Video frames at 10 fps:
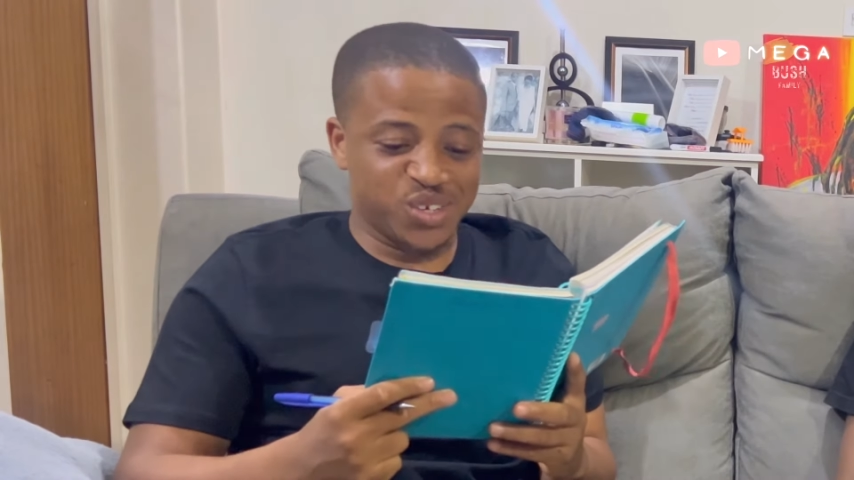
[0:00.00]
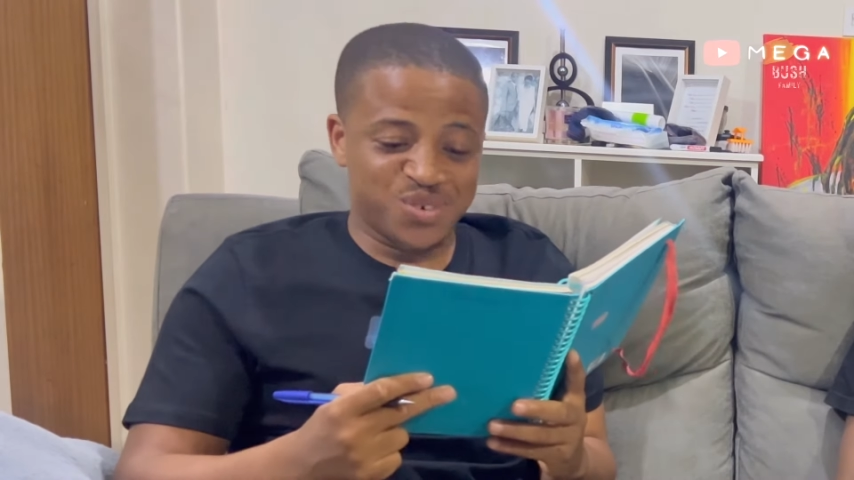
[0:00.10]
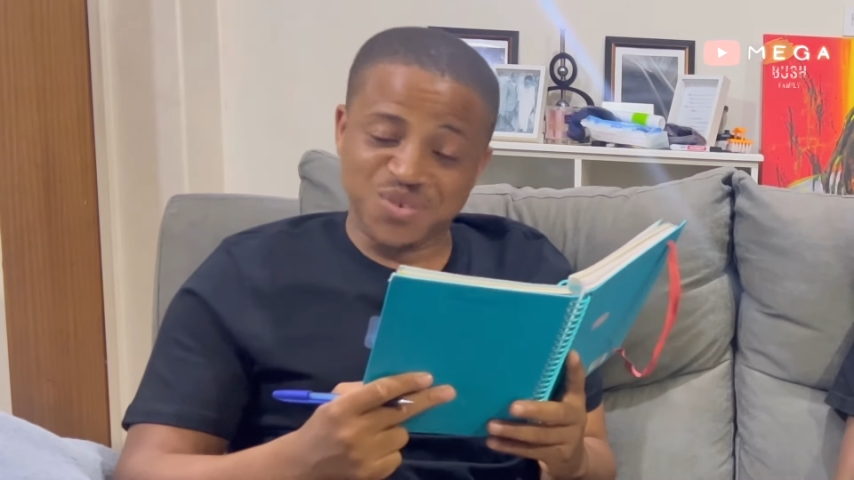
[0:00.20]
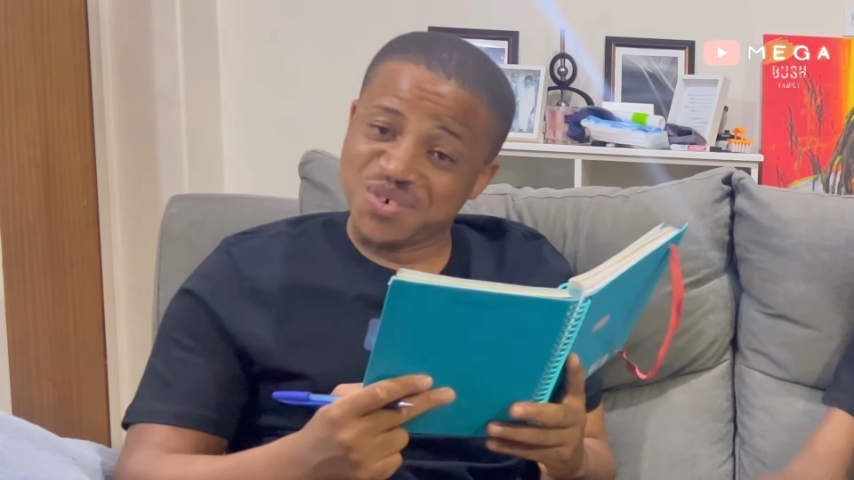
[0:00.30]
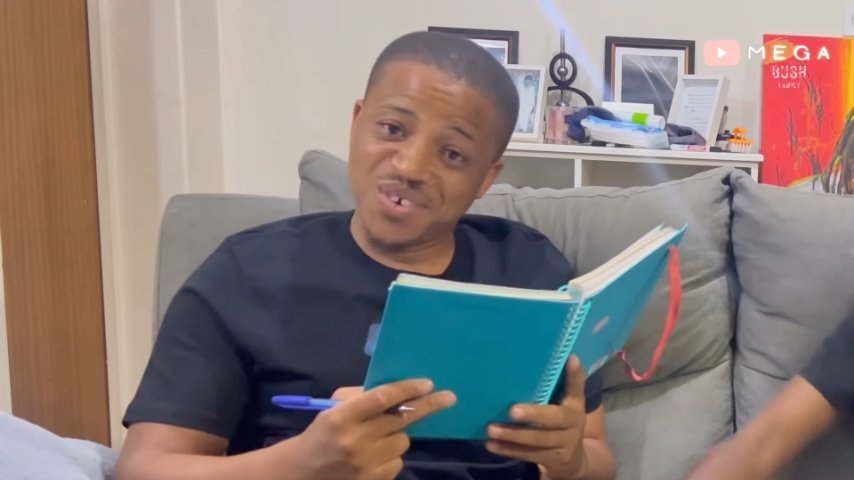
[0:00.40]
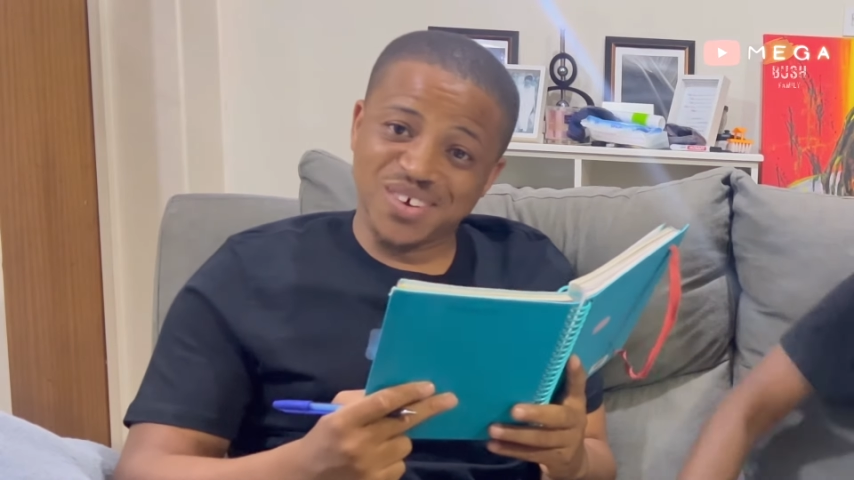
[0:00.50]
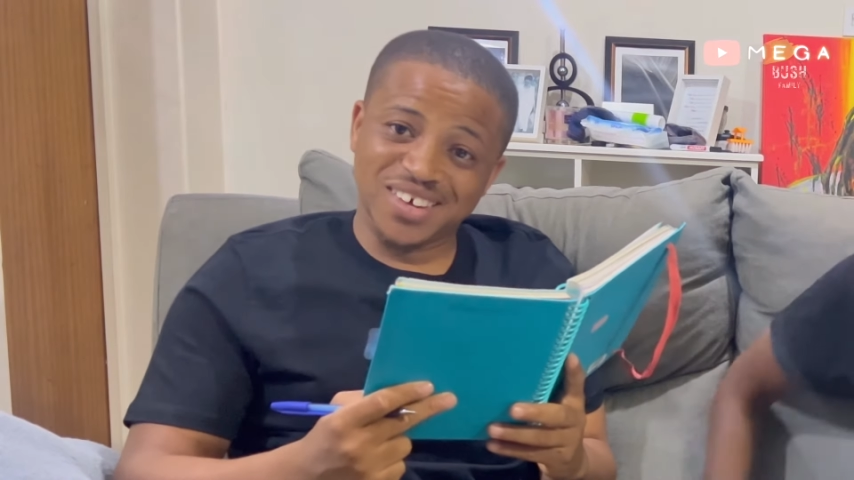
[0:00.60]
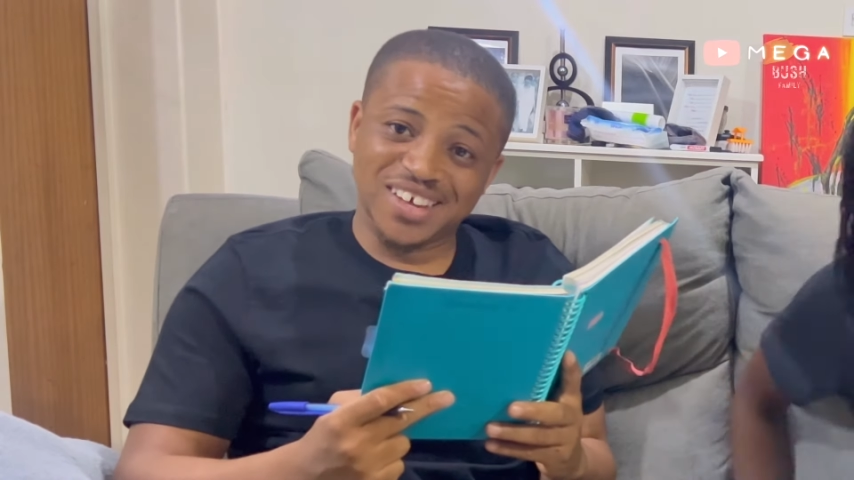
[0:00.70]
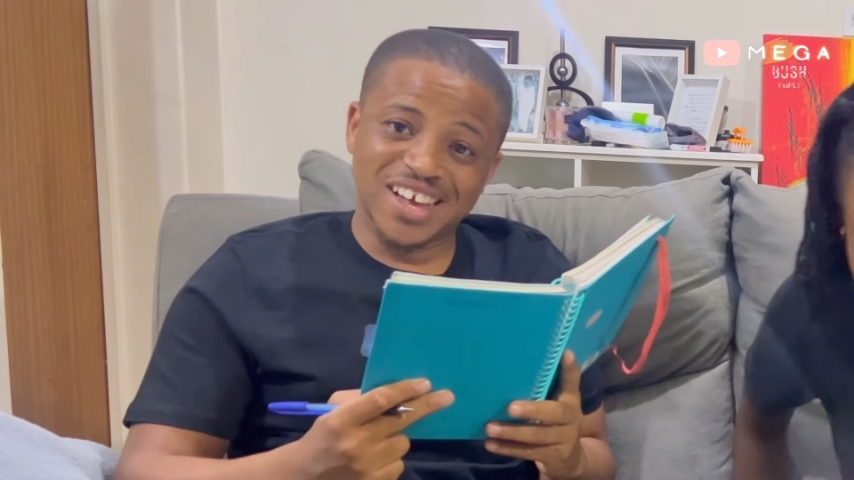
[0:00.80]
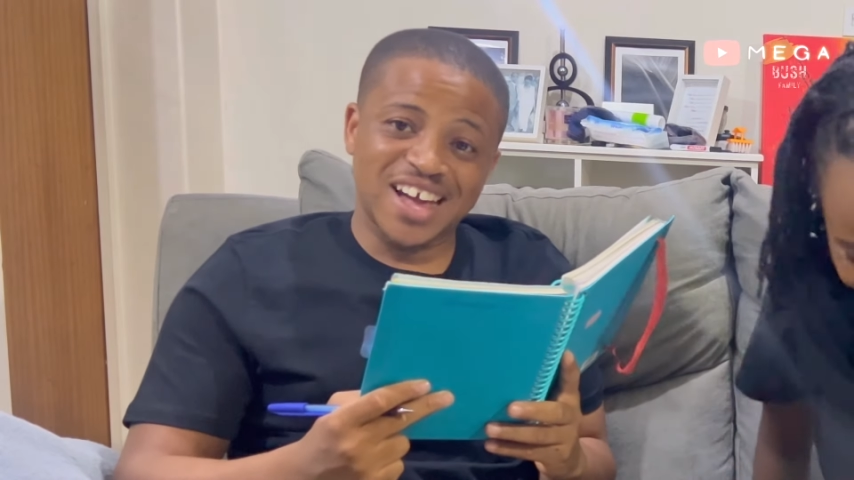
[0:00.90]
to
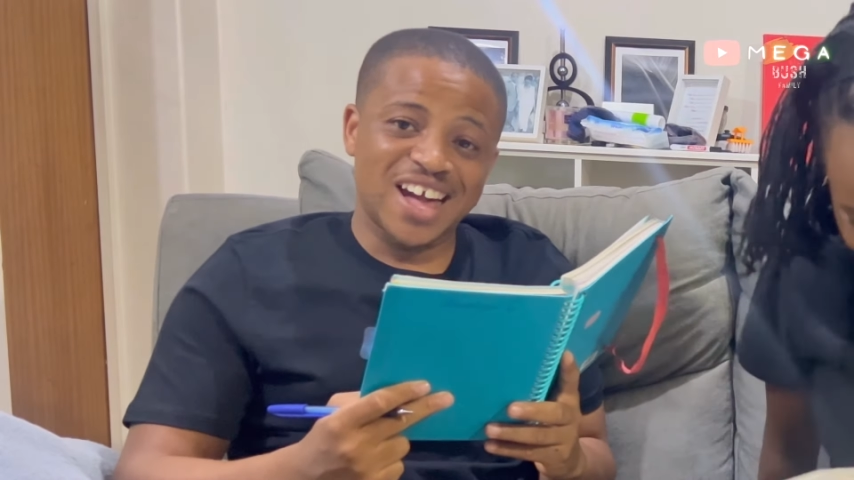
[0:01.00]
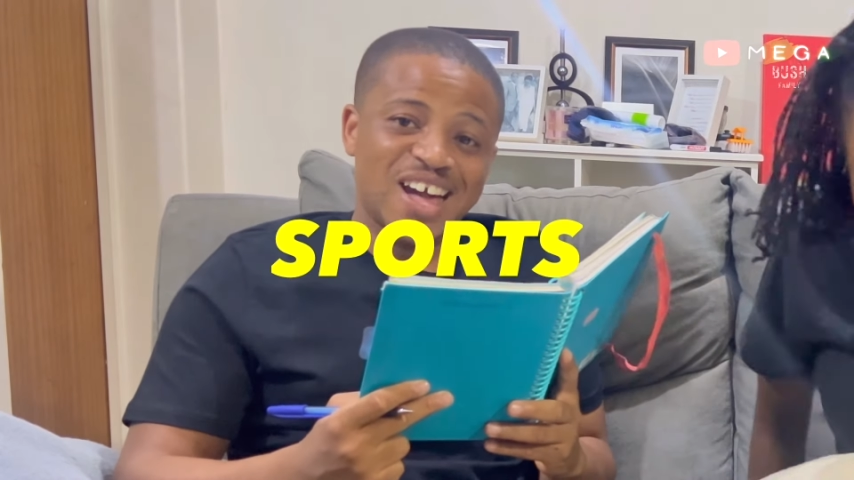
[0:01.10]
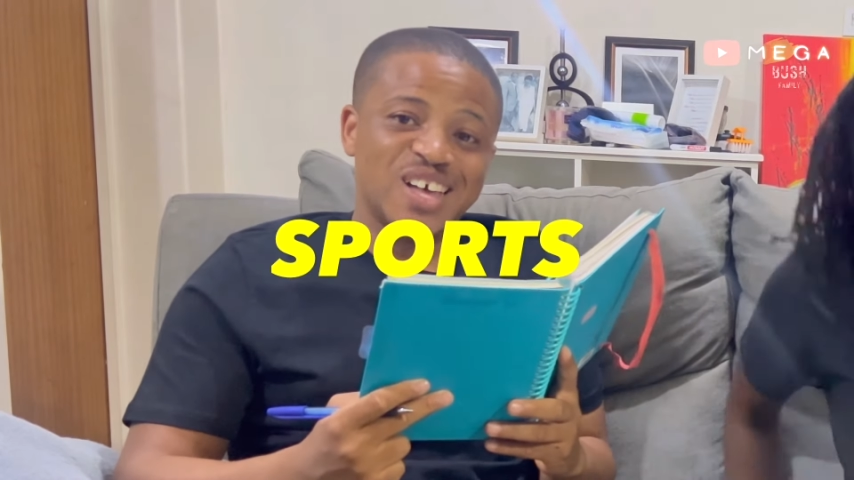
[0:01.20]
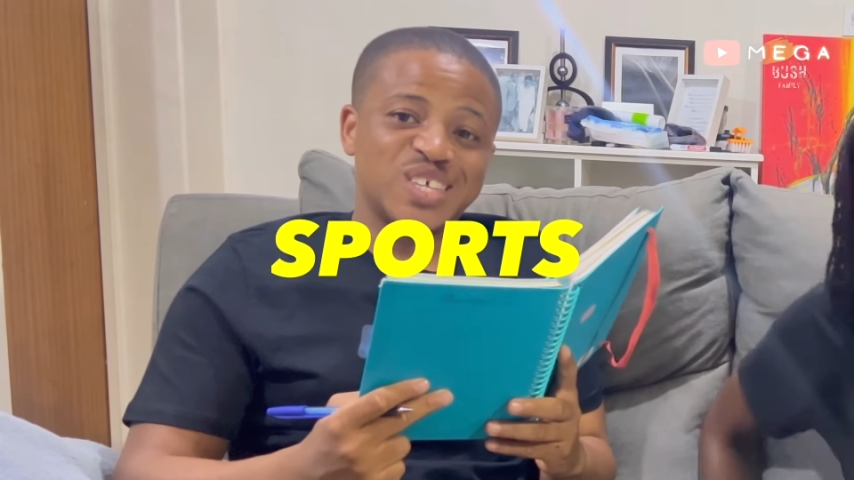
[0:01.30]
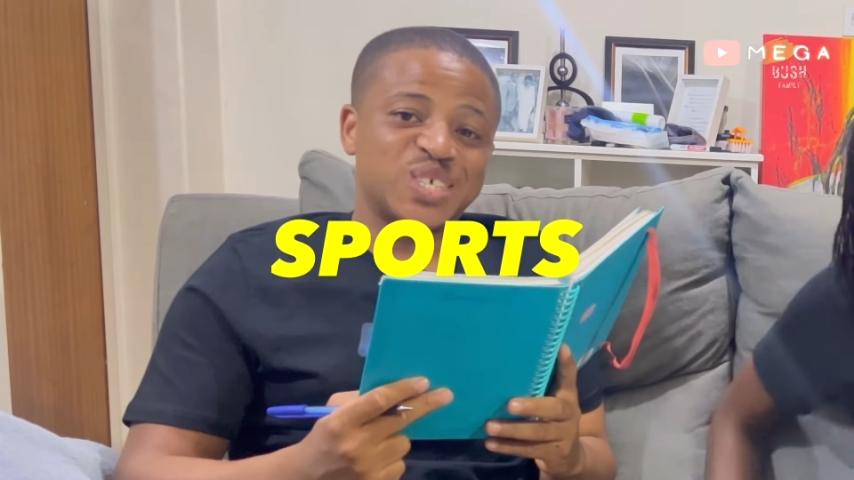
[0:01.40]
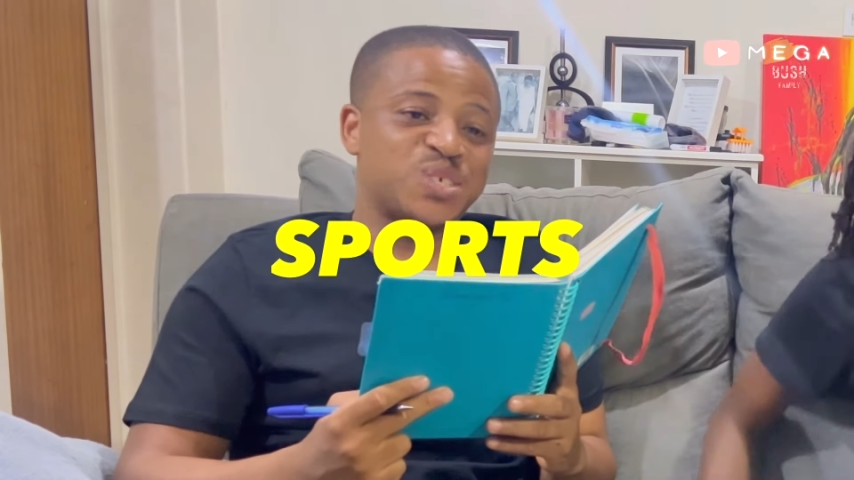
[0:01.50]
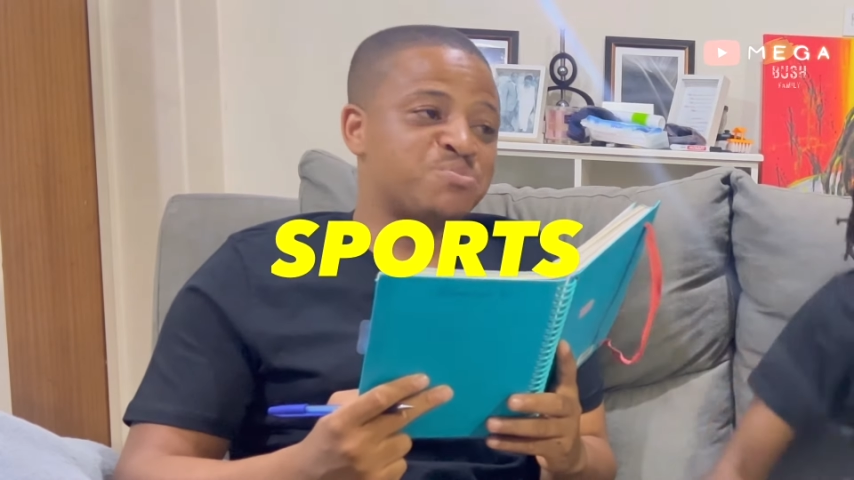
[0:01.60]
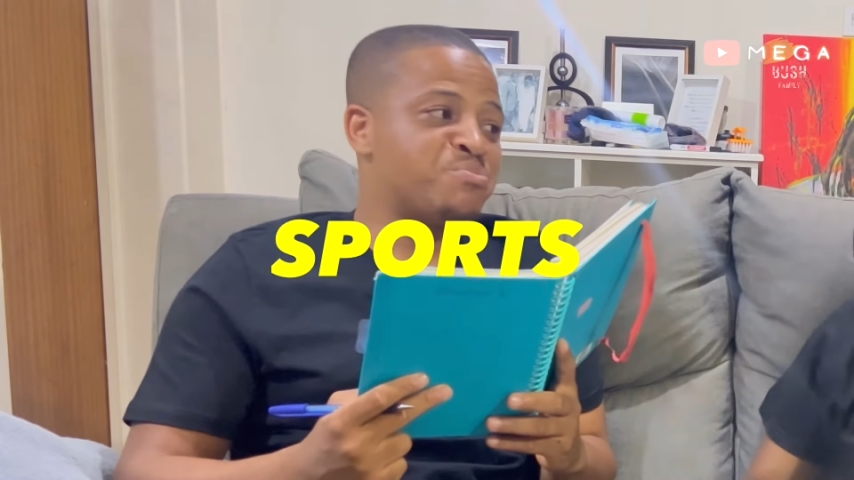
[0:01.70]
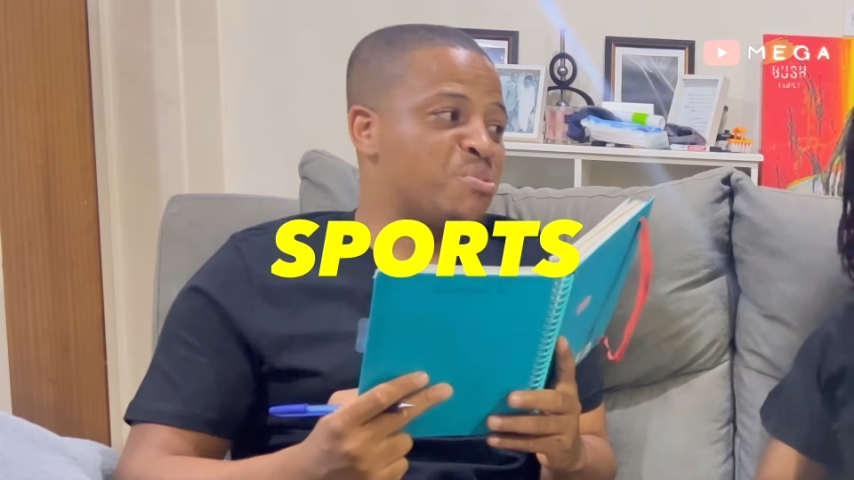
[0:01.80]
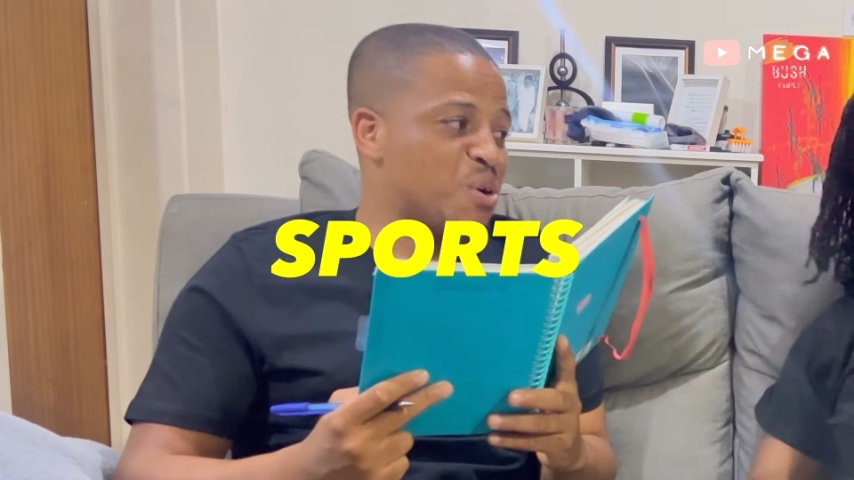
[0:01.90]

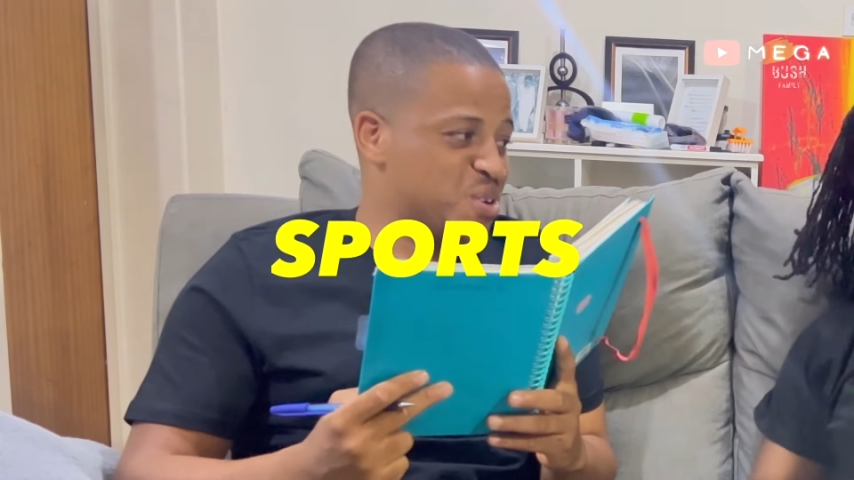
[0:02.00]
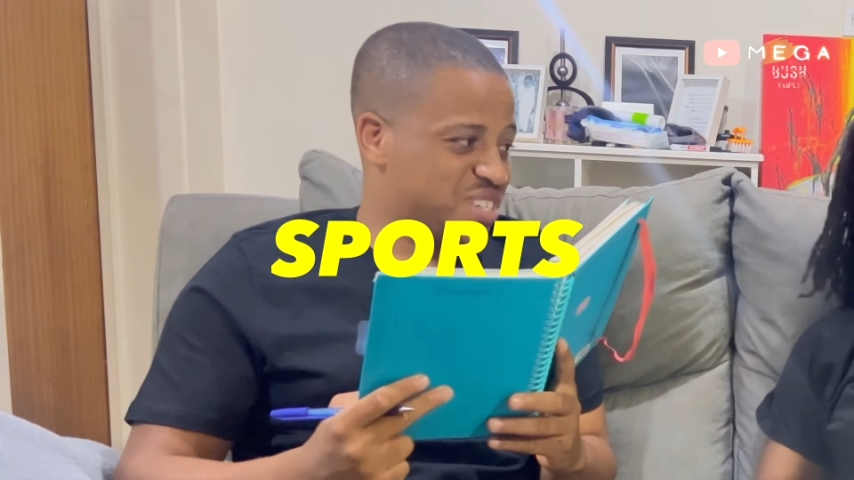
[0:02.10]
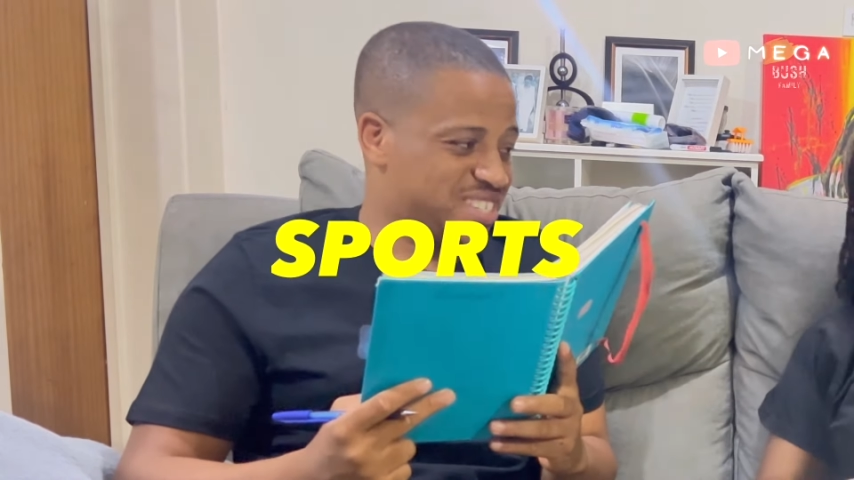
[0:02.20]
sport.